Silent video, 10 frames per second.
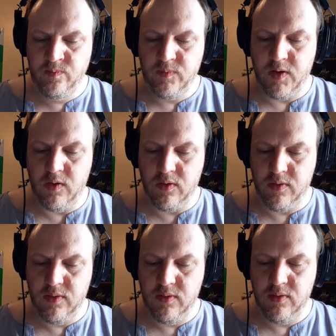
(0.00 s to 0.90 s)
It looked
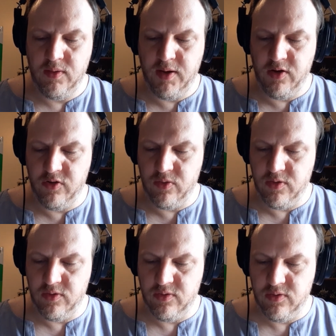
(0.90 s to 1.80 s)

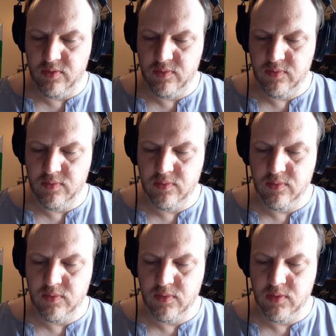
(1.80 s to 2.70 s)
dangerous.
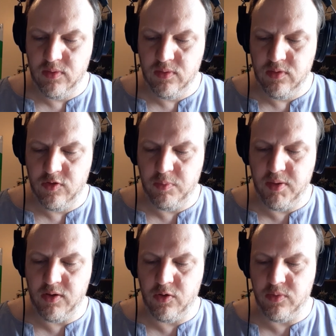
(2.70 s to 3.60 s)

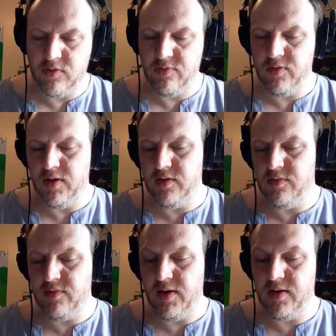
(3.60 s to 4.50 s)
Sparrow was afraid to
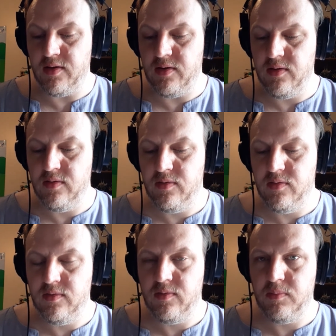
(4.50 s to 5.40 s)
fight it,
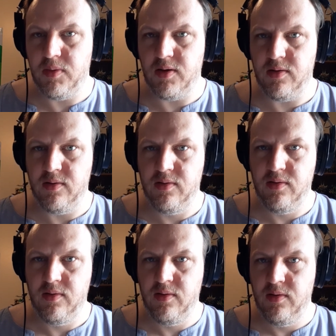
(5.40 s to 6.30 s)
but
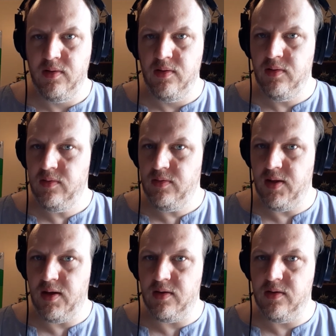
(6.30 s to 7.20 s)

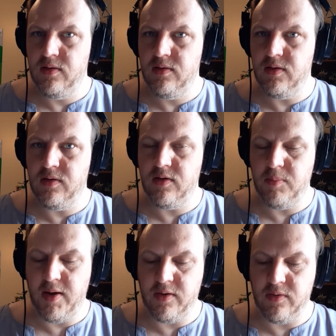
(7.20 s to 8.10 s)
that didn't
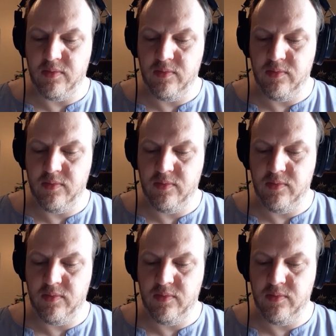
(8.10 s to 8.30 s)
matter.